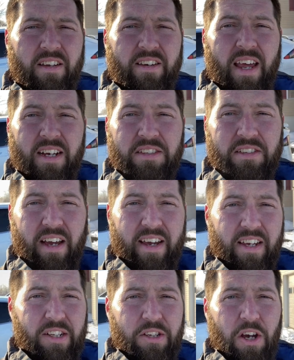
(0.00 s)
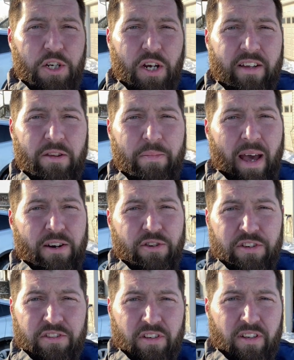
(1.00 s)
Next, I can touch on the
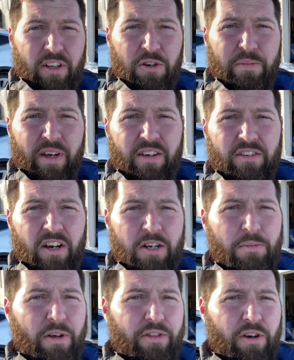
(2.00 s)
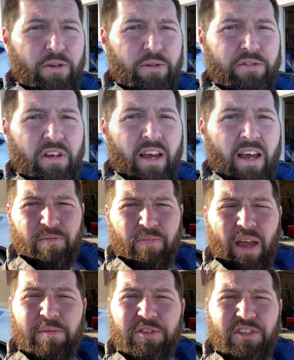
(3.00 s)
batteries a little bit and talk about those.
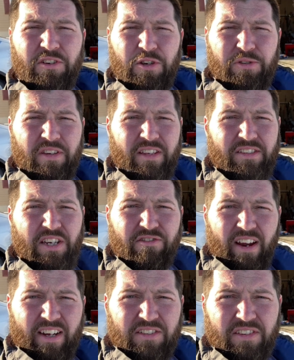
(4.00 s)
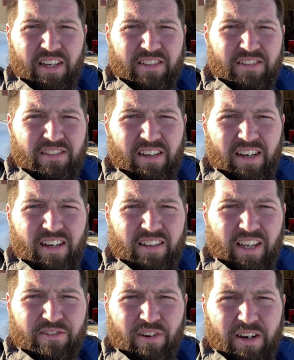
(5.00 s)
I'm still using the T-Rex that's uh,
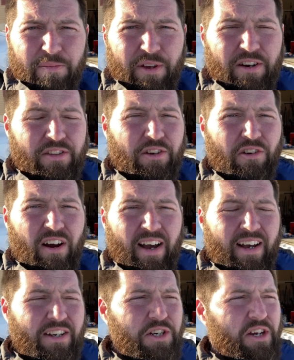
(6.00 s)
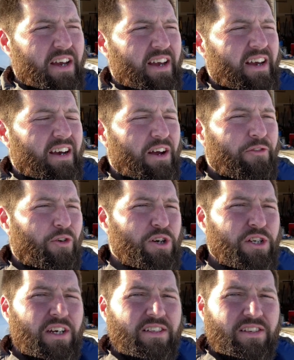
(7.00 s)
like right up there in the garage.
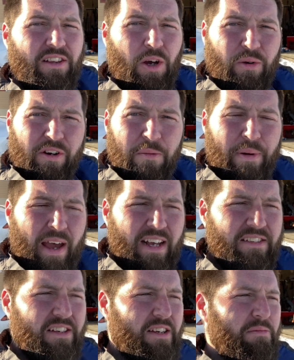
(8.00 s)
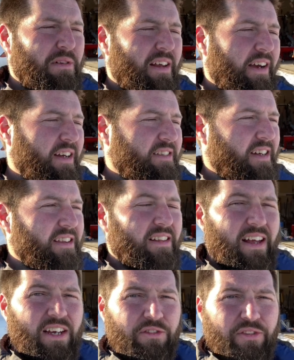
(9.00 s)
Unfortunately, it's a lower capacity, but like I said in the
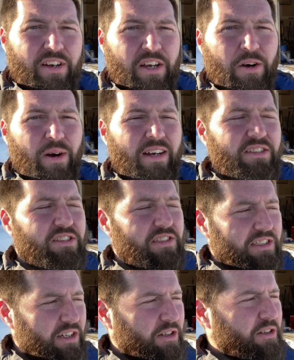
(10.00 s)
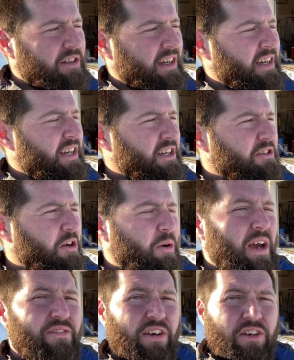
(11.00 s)
last video, I still don't
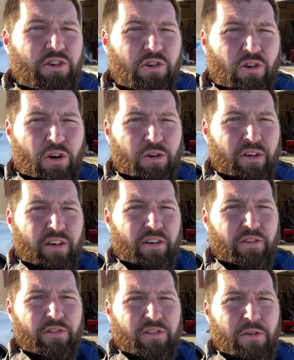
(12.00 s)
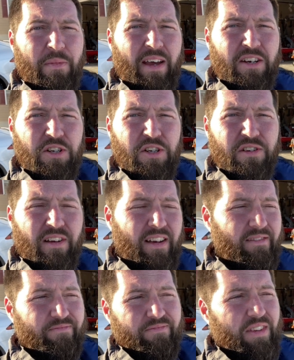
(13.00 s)
have the controller to manage
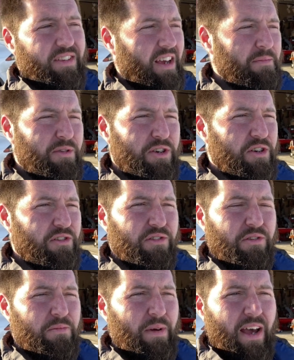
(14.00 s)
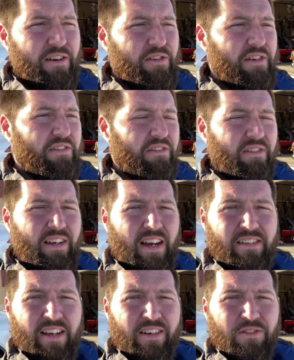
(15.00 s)
the temperatures or batteries and
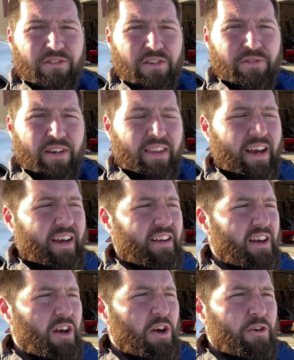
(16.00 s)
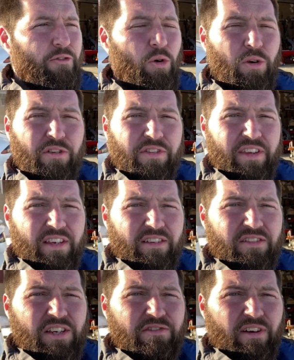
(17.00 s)
contact or stuff like that for the
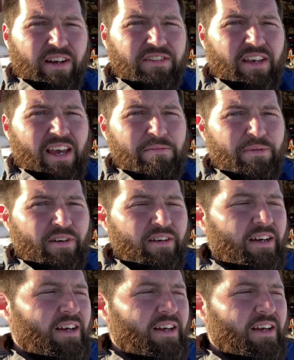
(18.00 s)
T-Rex camper.